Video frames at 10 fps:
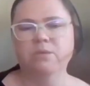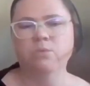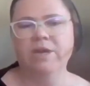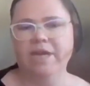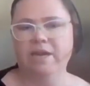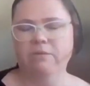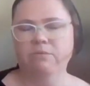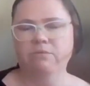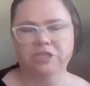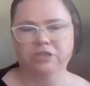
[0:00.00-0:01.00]
where
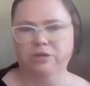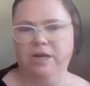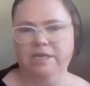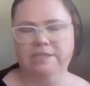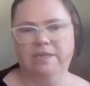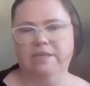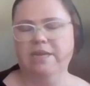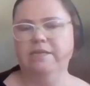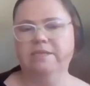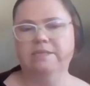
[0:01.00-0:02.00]
registrars
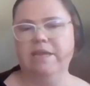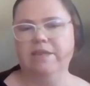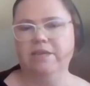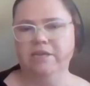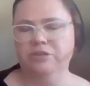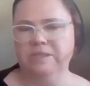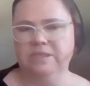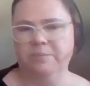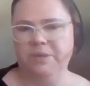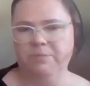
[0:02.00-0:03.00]
and other
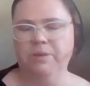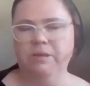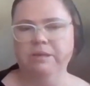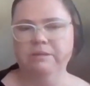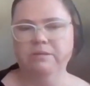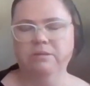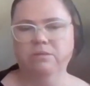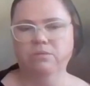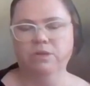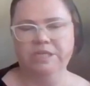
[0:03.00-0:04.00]
interested people
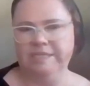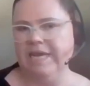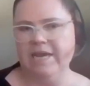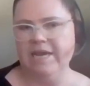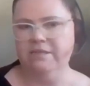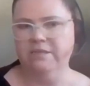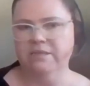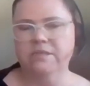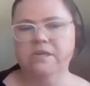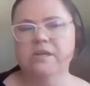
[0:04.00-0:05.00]
would attend.
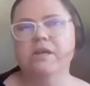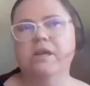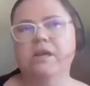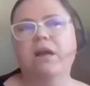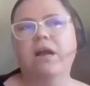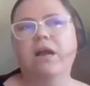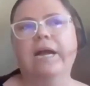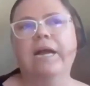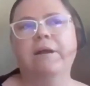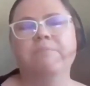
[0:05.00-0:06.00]

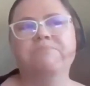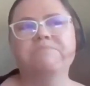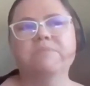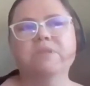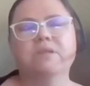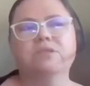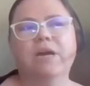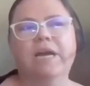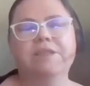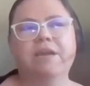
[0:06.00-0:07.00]
So
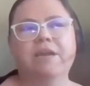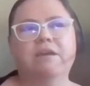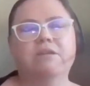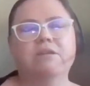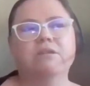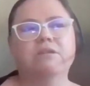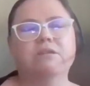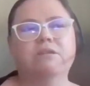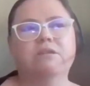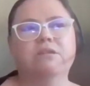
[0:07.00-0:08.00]
I think,
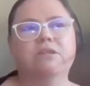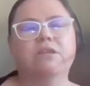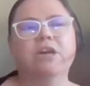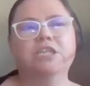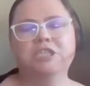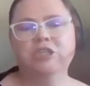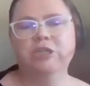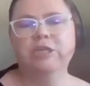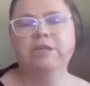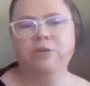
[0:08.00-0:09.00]
yeah,
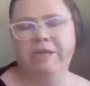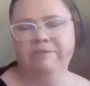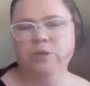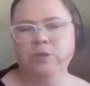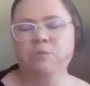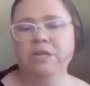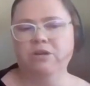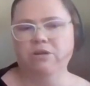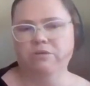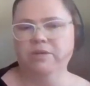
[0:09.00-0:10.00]
it gives you a
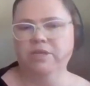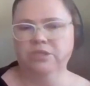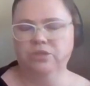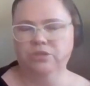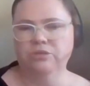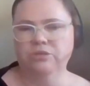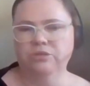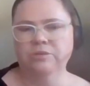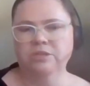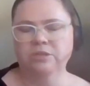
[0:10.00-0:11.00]
window
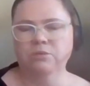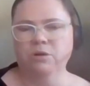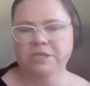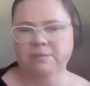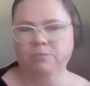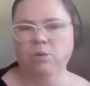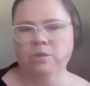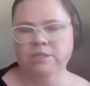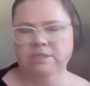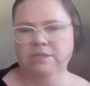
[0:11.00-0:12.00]
into what is
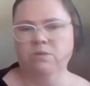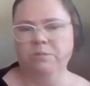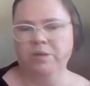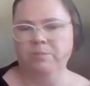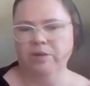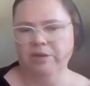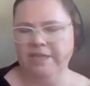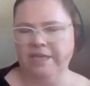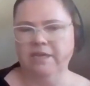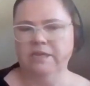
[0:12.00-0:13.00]
important and what people are
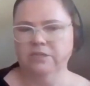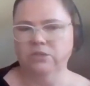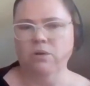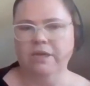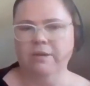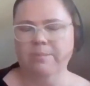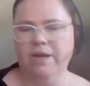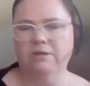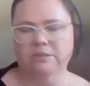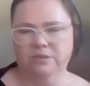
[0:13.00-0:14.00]
thinking and talking
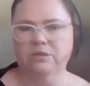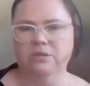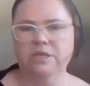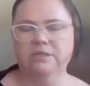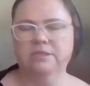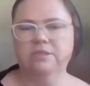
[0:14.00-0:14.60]
about. So that